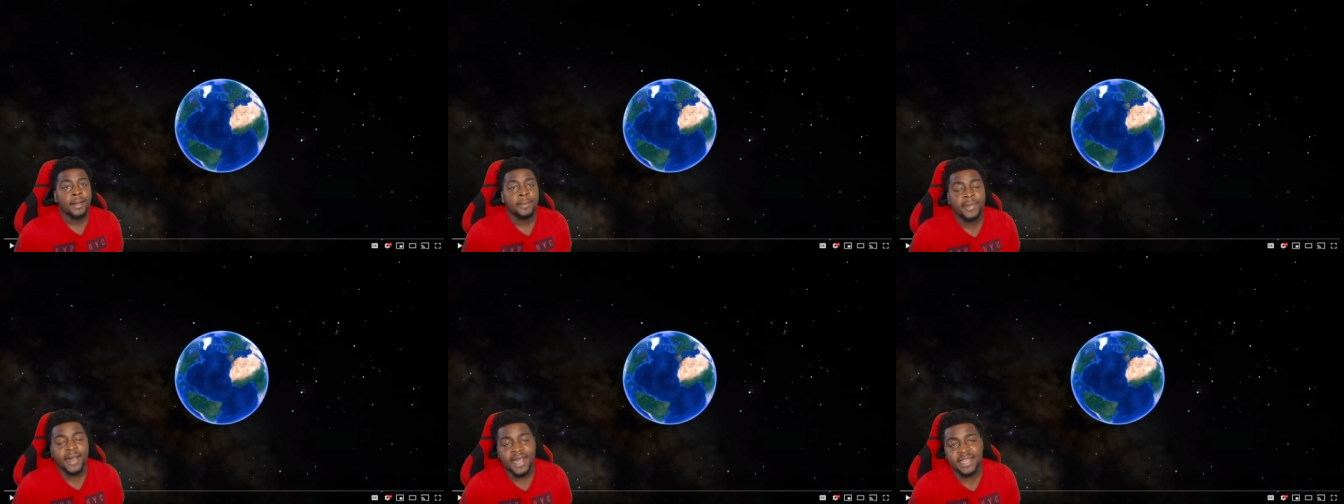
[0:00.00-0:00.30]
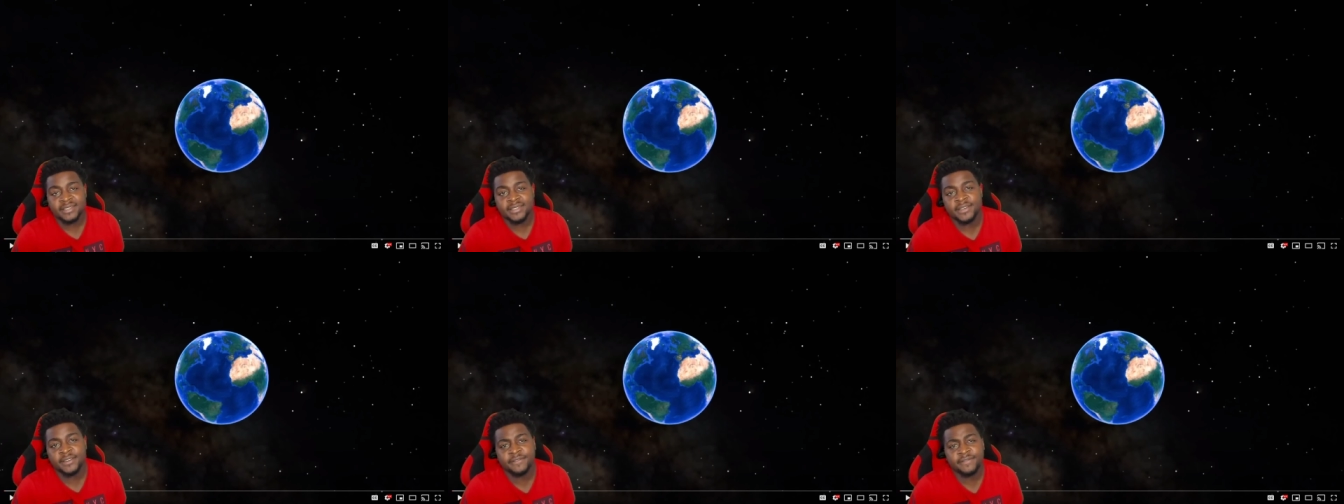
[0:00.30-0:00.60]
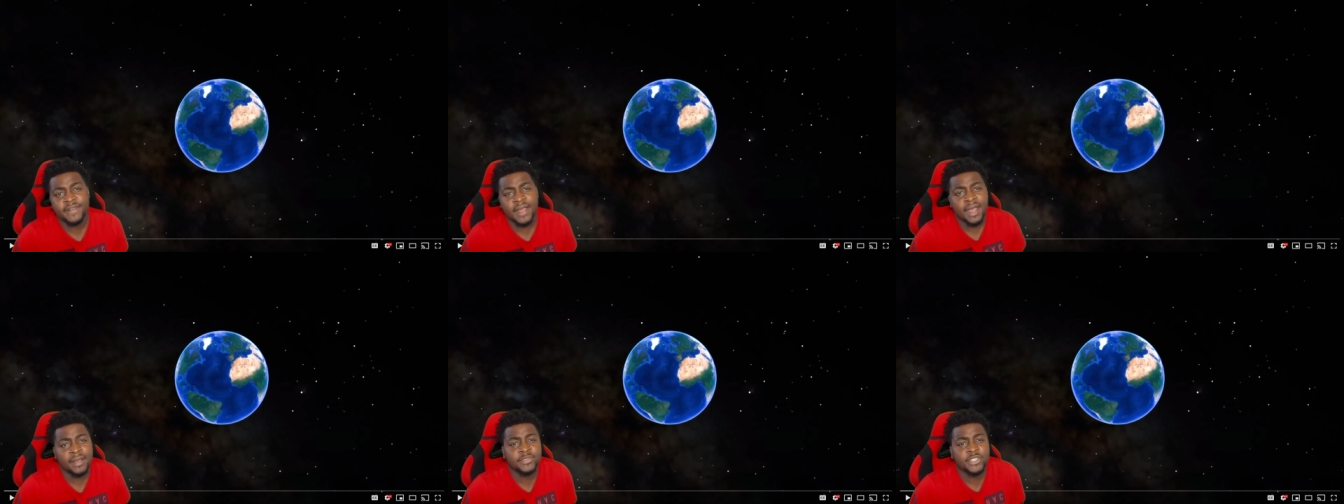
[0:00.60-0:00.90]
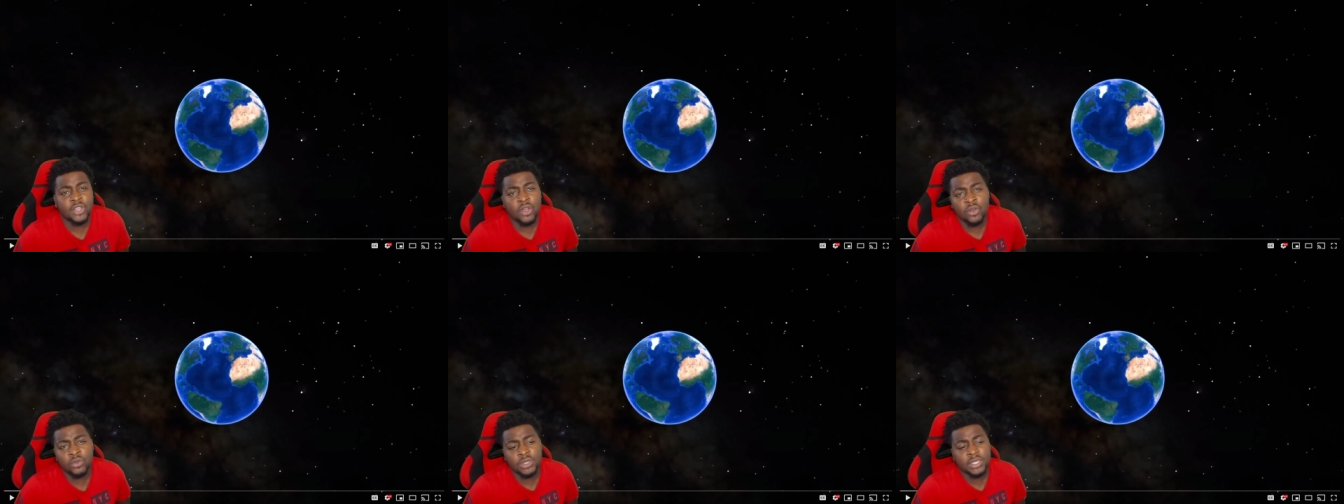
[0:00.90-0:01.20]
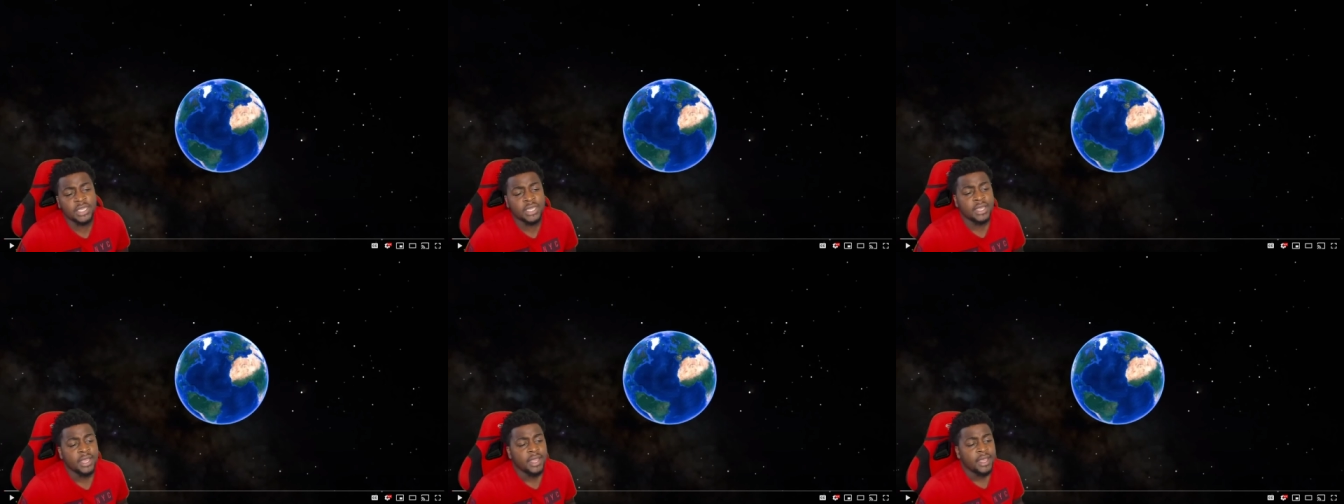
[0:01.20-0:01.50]
Positive vibes
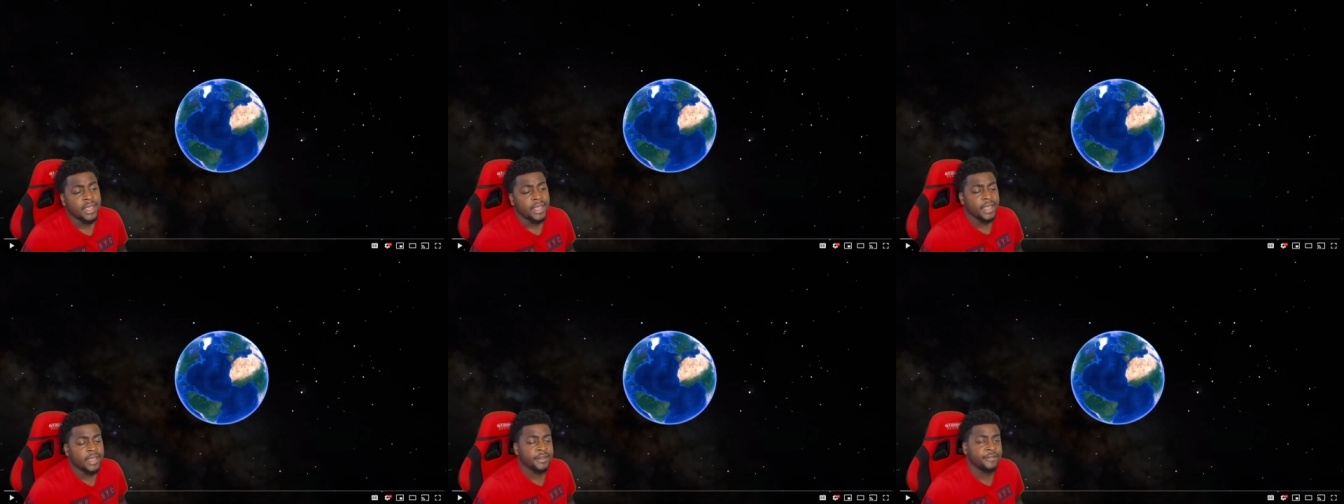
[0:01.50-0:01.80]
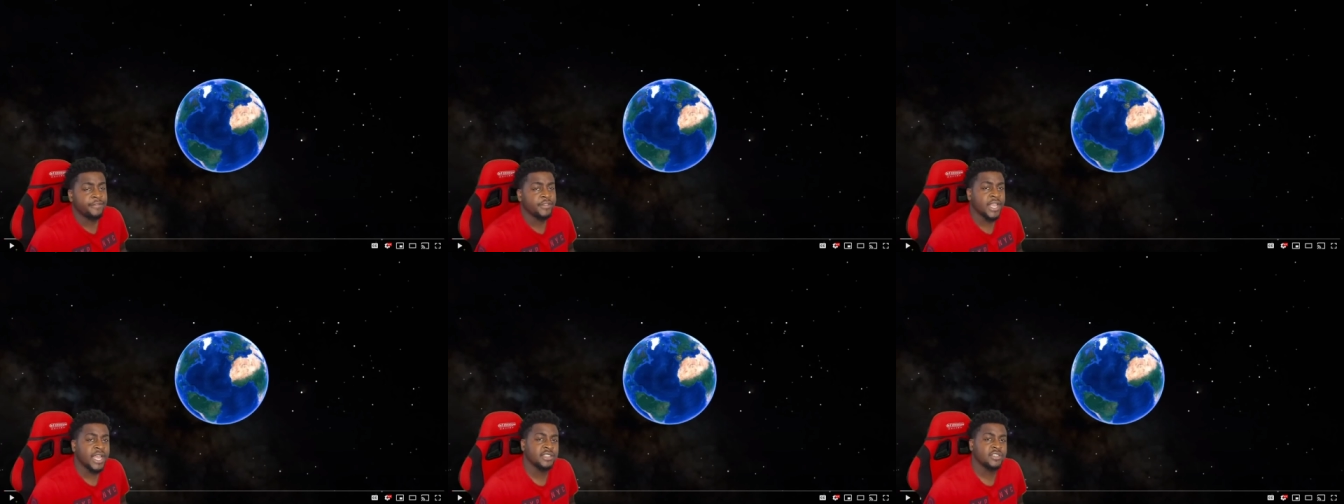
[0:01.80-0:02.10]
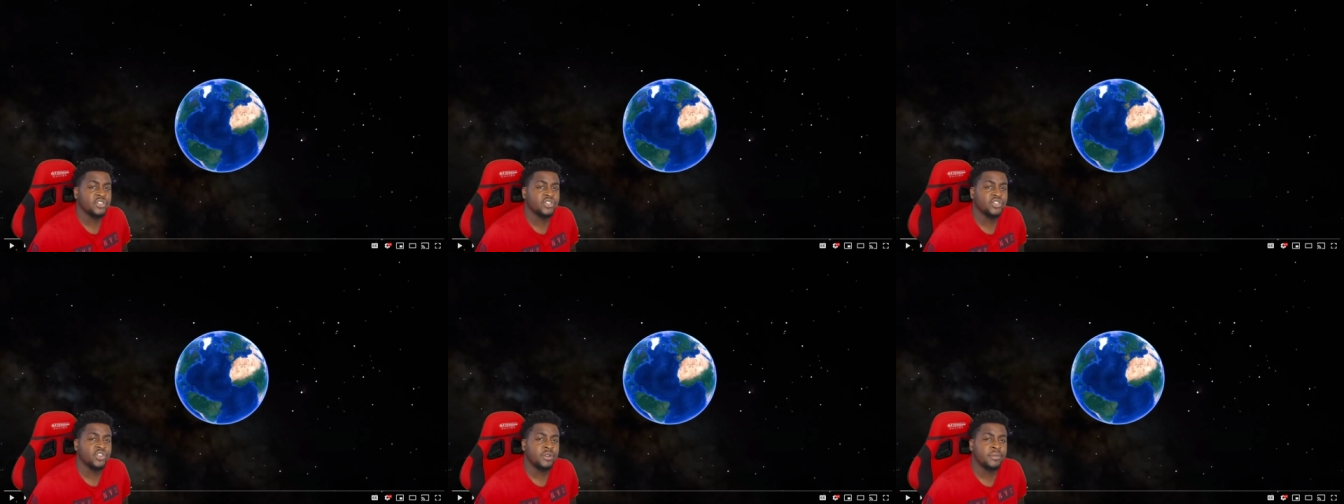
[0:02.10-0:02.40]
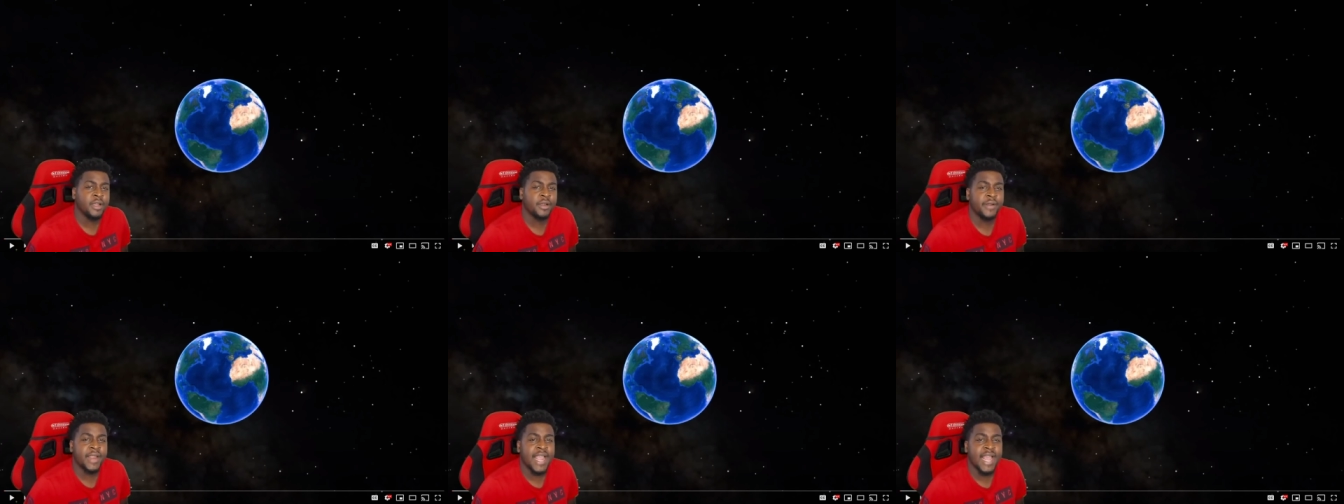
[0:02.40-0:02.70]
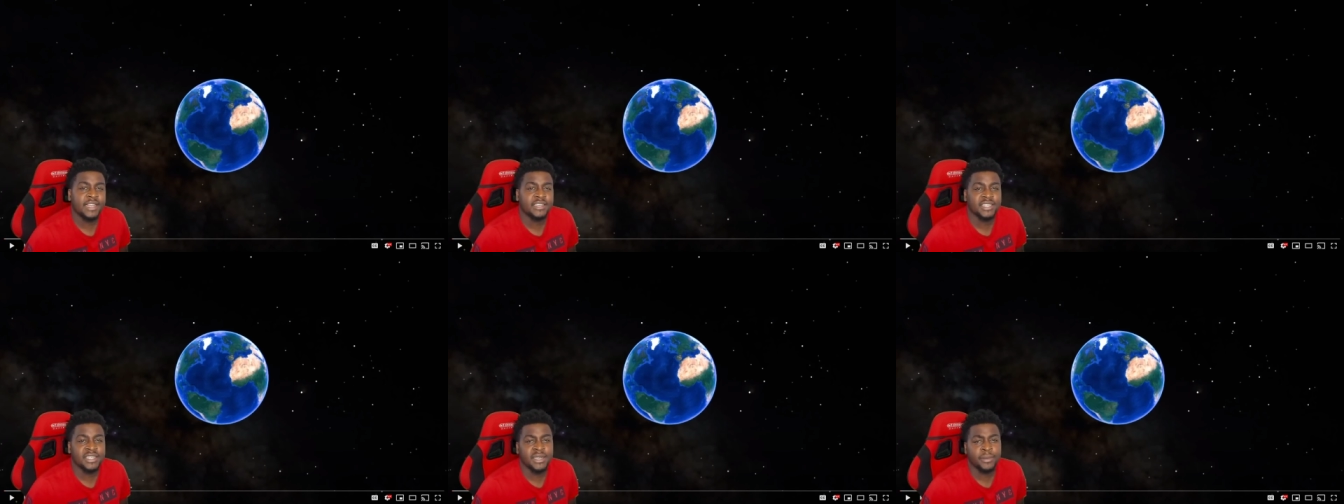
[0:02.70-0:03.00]
only. And if you guys enjoy my
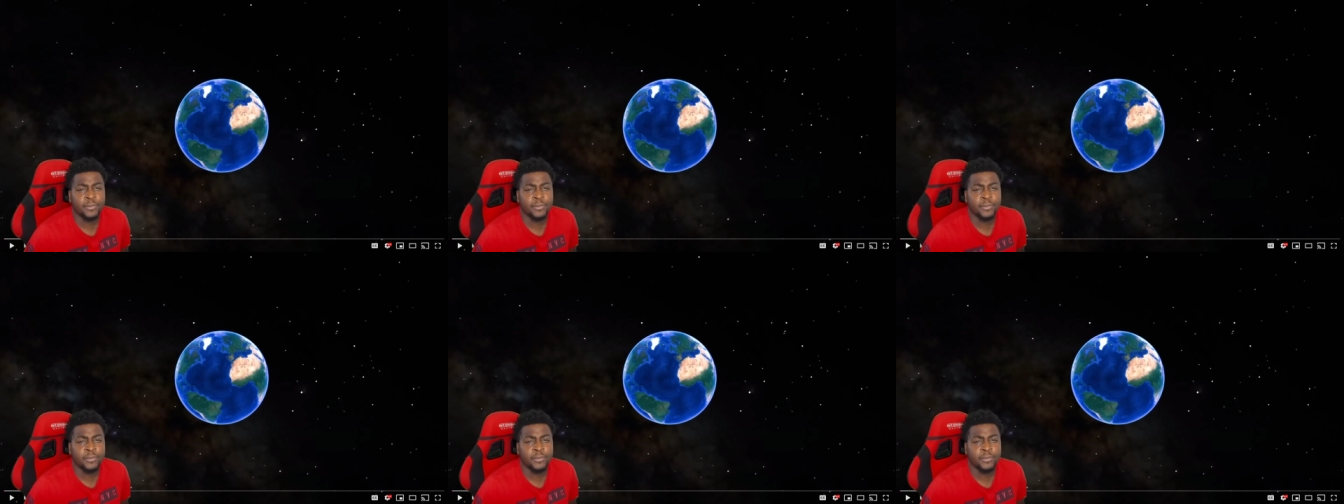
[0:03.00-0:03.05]
reaction,